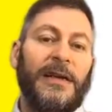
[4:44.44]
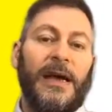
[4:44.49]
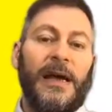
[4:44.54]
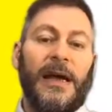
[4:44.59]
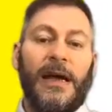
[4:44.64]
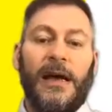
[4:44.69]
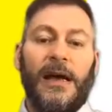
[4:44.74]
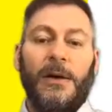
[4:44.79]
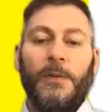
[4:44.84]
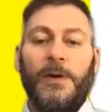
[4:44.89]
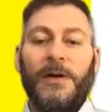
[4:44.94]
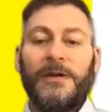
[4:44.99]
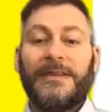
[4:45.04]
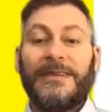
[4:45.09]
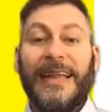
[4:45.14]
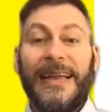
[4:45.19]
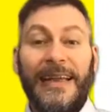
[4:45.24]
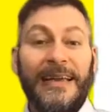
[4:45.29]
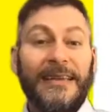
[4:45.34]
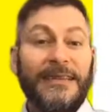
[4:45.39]
whereas
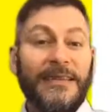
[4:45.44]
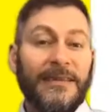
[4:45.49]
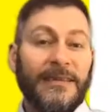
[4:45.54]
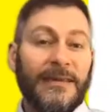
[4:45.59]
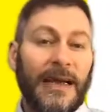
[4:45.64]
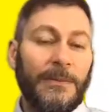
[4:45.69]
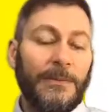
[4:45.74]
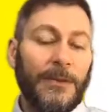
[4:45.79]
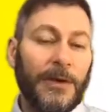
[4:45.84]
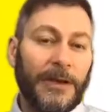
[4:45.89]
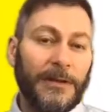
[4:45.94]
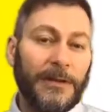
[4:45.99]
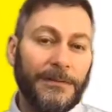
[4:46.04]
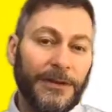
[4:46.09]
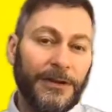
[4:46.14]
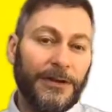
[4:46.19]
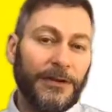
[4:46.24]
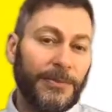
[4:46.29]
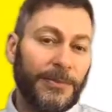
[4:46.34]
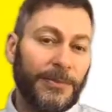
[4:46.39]
the latest time we can
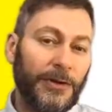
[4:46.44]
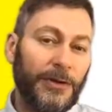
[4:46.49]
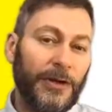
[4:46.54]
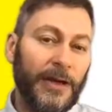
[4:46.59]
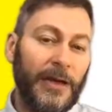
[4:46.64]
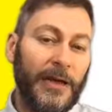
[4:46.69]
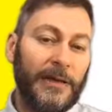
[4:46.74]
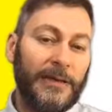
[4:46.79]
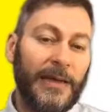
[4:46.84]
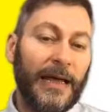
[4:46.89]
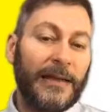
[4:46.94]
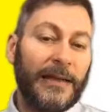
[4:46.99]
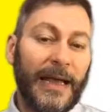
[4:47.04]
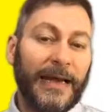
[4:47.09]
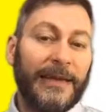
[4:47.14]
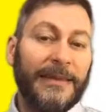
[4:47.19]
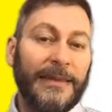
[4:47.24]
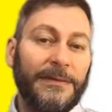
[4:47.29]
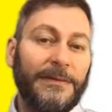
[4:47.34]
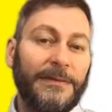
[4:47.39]
finish that
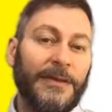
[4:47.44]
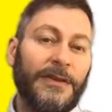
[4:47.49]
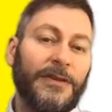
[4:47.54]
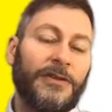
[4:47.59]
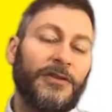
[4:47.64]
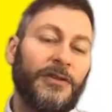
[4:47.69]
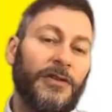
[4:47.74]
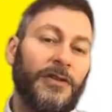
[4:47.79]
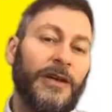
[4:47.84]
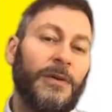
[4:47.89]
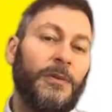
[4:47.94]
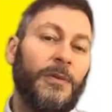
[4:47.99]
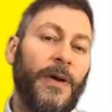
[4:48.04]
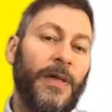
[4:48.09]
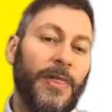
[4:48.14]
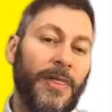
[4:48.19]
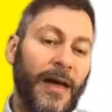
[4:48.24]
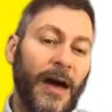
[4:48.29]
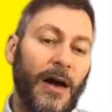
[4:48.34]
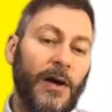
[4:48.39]
activity,
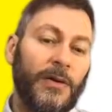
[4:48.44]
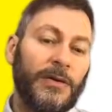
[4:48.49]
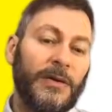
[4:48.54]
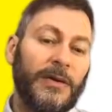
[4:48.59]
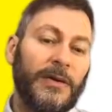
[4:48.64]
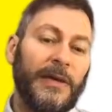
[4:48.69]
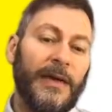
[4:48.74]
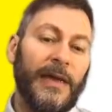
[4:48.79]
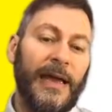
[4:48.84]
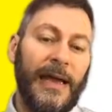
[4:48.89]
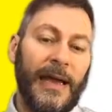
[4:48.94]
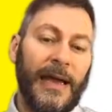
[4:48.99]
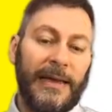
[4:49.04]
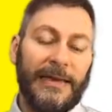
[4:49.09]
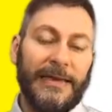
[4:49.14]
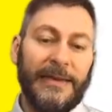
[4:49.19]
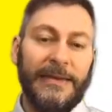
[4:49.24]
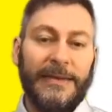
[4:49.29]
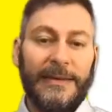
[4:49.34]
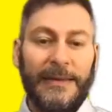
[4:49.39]
without
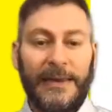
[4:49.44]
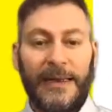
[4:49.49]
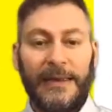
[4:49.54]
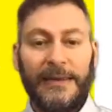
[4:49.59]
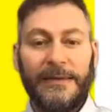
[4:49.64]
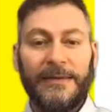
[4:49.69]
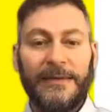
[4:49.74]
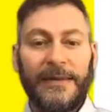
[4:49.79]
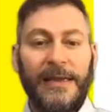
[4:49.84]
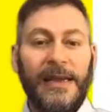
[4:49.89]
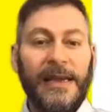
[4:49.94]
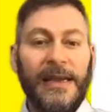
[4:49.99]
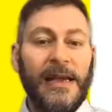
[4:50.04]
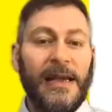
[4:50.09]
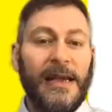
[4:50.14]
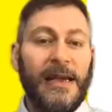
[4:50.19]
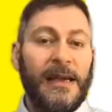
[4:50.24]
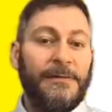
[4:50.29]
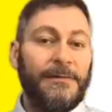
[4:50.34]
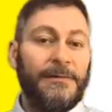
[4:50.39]
any delays.
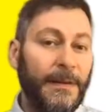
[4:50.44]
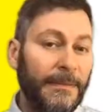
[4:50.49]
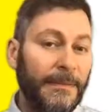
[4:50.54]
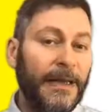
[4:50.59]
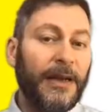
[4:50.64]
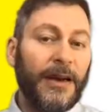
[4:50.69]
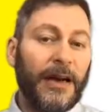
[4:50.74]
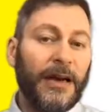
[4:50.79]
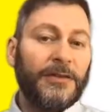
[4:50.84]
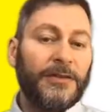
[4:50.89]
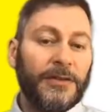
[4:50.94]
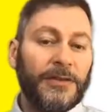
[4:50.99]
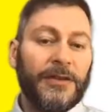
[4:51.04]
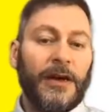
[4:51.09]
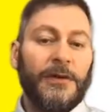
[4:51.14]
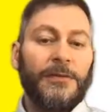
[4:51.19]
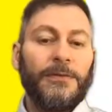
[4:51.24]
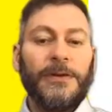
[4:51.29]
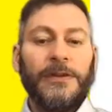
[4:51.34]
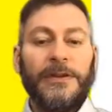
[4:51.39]
Familiarize
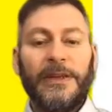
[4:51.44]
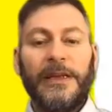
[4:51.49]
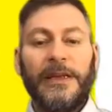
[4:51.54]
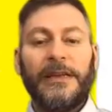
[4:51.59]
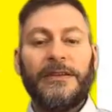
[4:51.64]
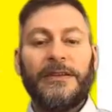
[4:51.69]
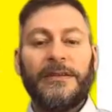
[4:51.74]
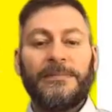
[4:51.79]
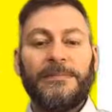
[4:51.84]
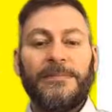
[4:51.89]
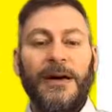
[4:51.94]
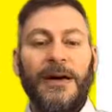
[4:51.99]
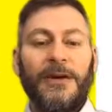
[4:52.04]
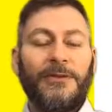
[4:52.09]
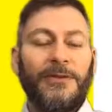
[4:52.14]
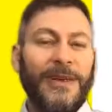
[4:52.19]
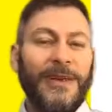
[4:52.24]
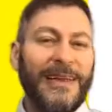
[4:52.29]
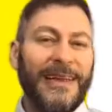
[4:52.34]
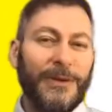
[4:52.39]
yourself with these,
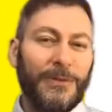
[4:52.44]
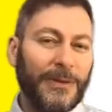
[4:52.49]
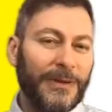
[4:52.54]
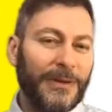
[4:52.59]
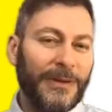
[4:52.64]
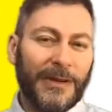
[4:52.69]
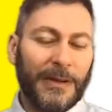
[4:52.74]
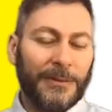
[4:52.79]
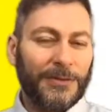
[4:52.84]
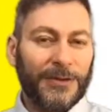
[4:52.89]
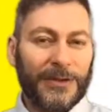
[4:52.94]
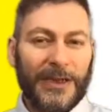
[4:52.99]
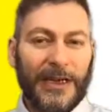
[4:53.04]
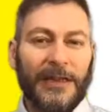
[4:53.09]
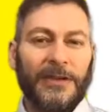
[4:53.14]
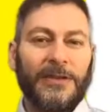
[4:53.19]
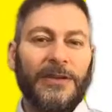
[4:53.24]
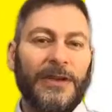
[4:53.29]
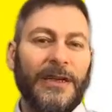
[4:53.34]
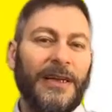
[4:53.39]
but really when it comes to
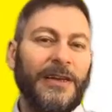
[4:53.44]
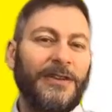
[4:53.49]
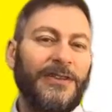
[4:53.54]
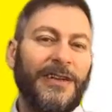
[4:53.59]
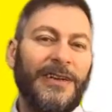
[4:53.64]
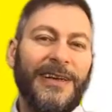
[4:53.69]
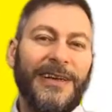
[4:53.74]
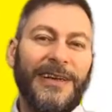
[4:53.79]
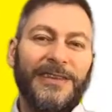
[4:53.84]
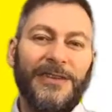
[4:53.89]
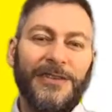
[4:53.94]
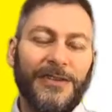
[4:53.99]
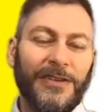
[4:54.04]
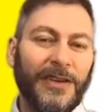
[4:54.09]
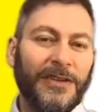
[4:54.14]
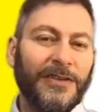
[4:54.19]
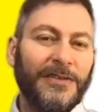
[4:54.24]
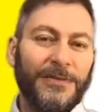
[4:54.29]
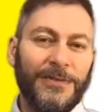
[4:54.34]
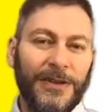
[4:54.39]
calculation, it's
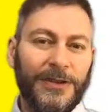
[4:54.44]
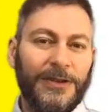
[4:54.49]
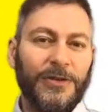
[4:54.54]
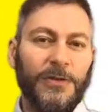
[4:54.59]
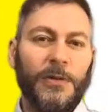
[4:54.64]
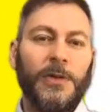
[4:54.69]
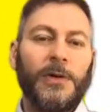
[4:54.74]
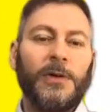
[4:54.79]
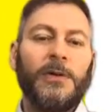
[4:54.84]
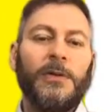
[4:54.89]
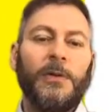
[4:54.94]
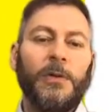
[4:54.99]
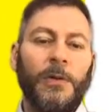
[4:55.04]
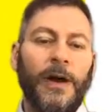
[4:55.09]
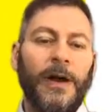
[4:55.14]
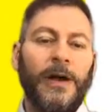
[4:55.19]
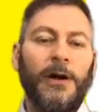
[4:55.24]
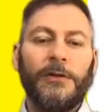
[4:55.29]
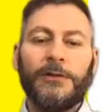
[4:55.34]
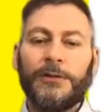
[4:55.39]
just visual
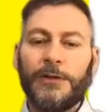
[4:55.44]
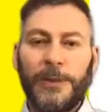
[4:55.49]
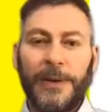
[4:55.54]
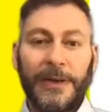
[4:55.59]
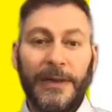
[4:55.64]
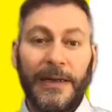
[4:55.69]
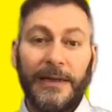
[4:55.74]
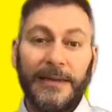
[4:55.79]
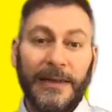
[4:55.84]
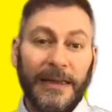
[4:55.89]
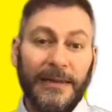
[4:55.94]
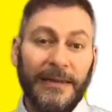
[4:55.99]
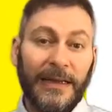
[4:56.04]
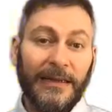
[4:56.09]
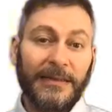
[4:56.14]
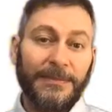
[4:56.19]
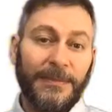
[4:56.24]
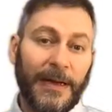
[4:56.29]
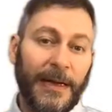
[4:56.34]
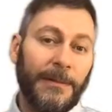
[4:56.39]
way of doing it, and
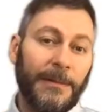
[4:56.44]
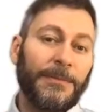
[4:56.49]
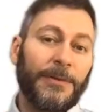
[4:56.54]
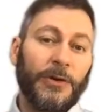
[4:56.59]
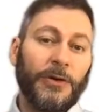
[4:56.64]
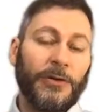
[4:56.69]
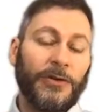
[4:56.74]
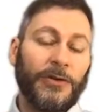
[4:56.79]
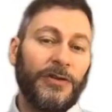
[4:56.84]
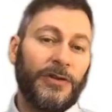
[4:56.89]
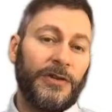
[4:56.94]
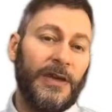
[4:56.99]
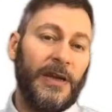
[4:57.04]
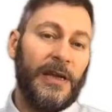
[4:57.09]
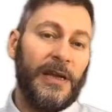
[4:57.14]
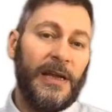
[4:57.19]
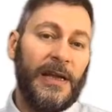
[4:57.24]
that's my approach.